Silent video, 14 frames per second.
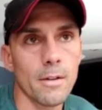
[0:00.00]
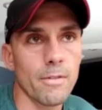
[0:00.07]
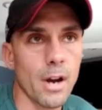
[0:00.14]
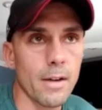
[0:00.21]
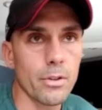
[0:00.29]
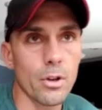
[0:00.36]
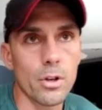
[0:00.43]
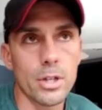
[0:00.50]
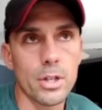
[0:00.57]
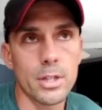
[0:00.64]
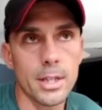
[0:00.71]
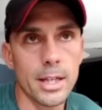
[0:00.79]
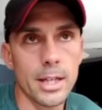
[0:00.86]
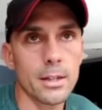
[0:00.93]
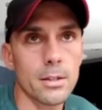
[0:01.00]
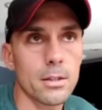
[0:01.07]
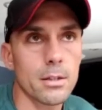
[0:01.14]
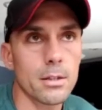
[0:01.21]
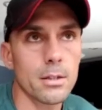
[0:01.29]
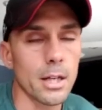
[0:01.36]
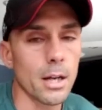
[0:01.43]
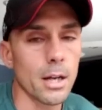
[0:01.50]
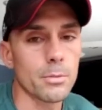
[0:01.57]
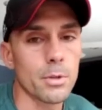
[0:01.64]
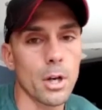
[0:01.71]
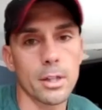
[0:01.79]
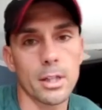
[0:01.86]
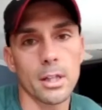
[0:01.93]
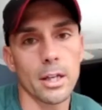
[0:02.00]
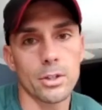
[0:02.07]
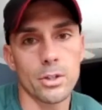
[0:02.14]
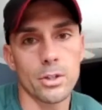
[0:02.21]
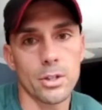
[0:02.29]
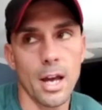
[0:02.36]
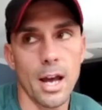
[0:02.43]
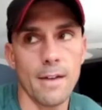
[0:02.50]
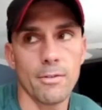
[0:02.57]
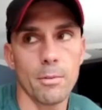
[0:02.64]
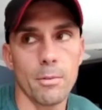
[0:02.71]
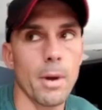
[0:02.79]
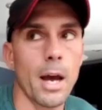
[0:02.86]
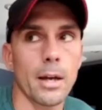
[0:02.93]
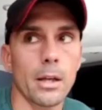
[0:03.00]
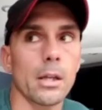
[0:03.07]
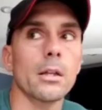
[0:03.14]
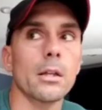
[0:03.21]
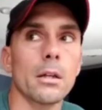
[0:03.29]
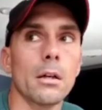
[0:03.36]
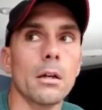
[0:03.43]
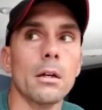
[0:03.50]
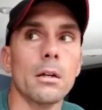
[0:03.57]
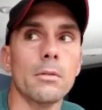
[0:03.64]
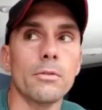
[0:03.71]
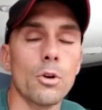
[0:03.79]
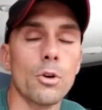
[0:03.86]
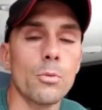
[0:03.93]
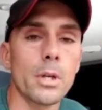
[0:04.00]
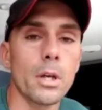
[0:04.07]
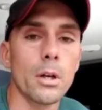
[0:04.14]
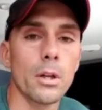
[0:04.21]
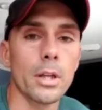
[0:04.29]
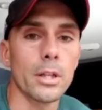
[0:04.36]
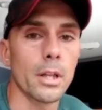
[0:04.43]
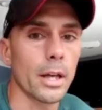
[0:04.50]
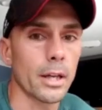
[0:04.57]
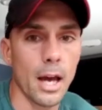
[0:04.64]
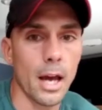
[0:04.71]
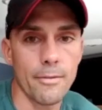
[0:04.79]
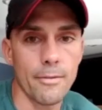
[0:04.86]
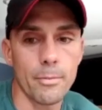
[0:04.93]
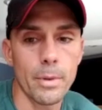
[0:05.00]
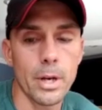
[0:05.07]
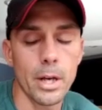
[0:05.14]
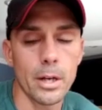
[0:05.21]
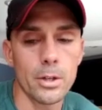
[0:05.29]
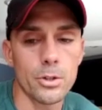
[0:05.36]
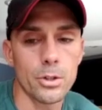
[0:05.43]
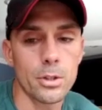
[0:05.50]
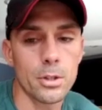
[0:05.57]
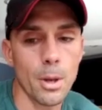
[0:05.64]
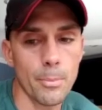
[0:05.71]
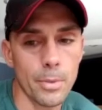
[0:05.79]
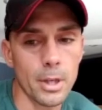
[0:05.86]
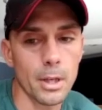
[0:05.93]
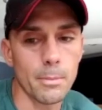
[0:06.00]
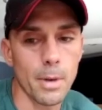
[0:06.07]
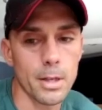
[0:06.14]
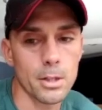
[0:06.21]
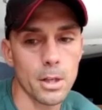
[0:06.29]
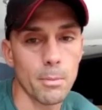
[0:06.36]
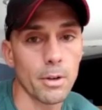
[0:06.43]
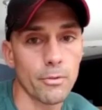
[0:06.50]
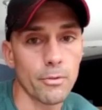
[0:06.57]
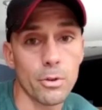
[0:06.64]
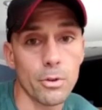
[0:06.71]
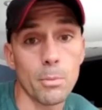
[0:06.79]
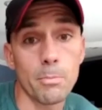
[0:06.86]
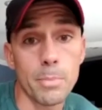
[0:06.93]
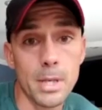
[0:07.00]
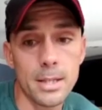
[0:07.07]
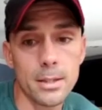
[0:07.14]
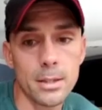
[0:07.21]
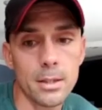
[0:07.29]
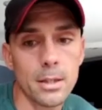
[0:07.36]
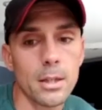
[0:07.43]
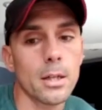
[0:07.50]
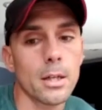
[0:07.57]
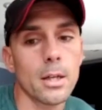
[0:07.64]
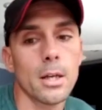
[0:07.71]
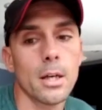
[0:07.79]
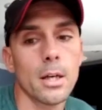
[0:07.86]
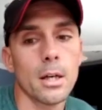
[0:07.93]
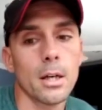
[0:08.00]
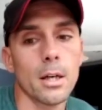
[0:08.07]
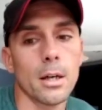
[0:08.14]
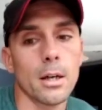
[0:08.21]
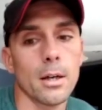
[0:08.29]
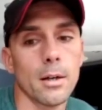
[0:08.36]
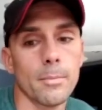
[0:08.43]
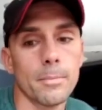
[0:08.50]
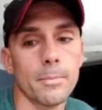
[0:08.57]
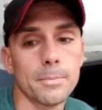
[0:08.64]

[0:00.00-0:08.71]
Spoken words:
5:36. And I'm talking like just half a packet of oatmeal and like half a banana, just something in my stomach for the beast. Um,